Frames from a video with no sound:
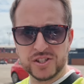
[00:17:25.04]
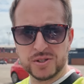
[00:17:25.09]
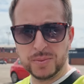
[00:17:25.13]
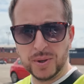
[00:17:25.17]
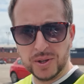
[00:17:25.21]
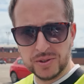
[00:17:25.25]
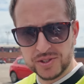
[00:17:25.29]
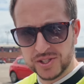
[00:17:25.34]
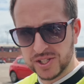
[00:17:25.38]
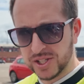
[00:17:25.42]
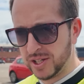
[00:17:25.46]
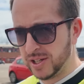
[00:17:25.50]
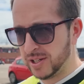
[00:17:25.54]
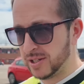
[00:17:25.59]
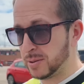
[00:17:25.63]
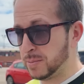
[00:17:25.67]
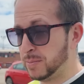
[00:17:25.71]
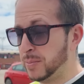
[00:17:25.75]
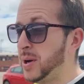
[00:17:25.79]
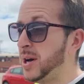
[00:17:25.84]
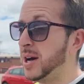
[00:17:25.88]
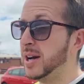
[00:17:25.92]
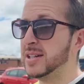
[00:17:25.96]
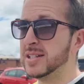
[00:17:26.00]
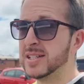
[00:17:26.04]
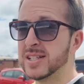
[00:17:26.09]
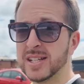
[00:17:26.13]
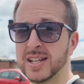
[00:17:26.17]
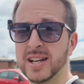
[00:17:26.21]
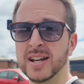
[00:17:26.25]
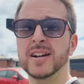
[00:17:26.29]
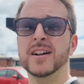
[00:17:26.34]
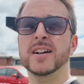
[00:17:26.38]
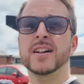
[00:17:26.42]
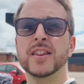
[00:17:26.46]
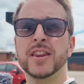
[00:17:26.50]
of sponsors, but
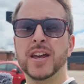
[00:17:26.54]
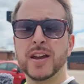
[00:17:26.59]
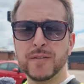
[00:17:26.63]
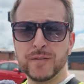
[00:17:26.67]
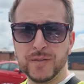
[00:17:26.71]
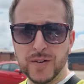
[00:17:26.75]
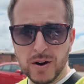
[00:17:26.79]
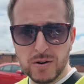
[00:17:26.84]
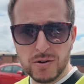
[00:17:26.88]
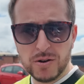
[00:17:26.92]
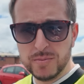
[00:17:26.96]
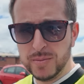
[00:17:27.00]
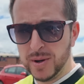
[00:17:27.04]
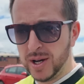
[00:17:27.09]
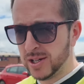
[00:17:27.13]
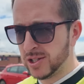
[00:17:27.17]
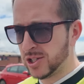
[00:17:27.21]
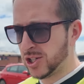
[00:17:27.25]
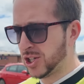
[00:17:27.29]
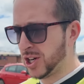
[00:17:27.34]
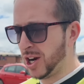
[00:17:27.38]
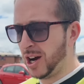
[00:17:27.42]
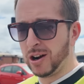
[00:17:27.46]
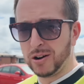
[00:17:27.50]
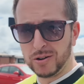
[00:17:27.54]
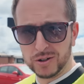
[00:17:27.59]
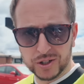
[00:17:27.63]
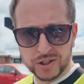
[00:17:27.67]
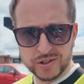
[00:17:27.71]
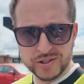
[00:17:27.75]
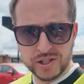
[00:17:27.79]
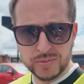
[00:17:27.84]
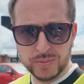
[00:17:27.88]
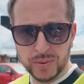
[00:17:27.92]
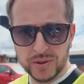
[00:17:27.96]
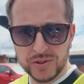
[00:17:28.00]
they very much are a
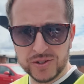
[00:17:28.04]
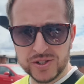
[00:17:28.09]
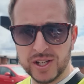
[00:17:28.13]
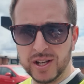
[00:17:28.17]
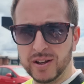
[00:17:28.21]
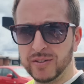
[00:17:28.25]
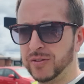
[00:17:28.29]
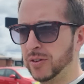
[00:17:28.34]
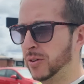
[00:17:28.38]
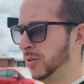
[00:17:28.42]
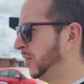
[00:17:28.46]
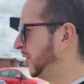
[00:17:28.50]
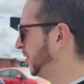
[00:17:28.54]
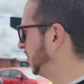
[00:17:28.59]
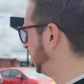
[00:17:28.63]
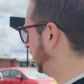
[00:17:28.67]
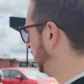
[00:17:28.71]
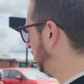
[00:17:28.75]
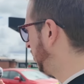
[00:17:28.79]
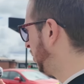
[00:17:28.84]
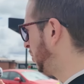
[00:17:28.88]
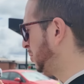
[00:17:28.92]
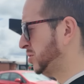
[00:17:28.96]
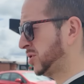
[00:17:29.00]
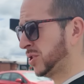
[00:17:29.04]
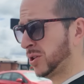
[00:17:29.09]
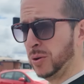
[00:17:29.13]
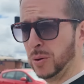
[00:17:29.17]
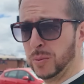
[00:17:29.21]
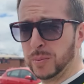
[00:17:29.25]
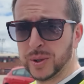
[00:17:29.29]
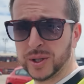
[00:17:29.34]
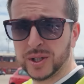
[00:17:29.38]
good sponsor for Walsall,